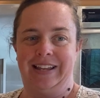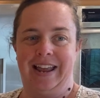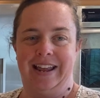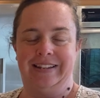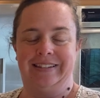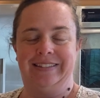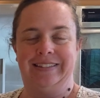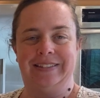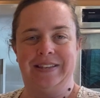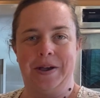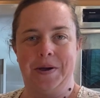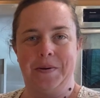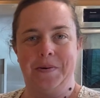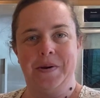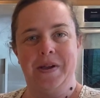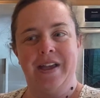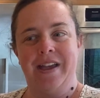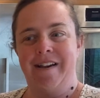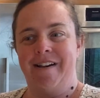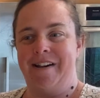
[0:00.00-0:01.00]
And so
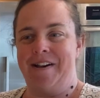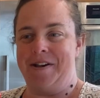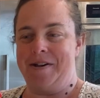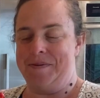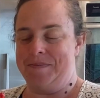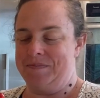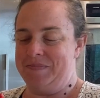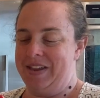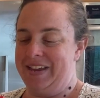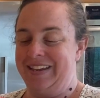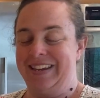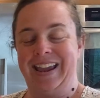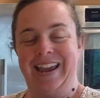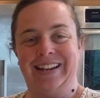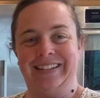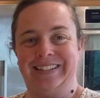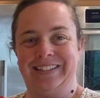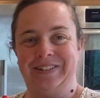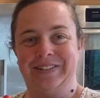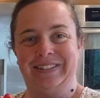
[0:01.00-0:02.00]
in
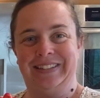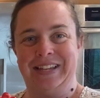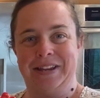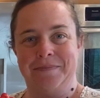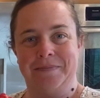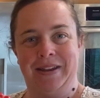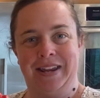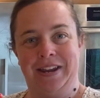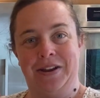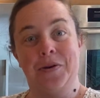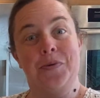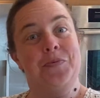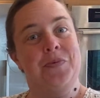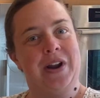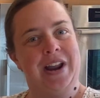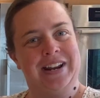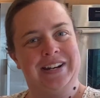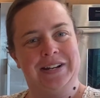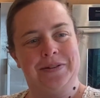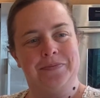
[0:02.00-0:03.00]
case you see me
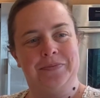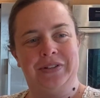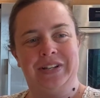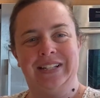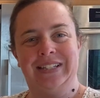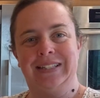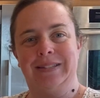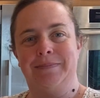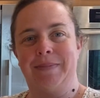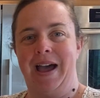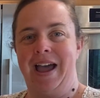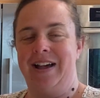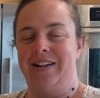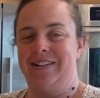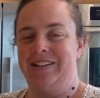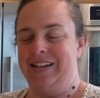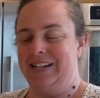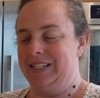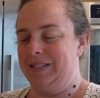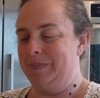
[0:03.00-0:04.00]
randomly smile,
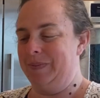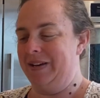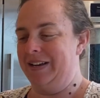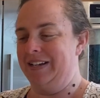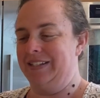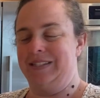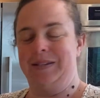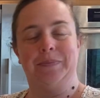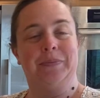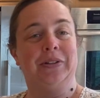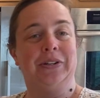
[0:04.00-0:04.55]
it's because I'm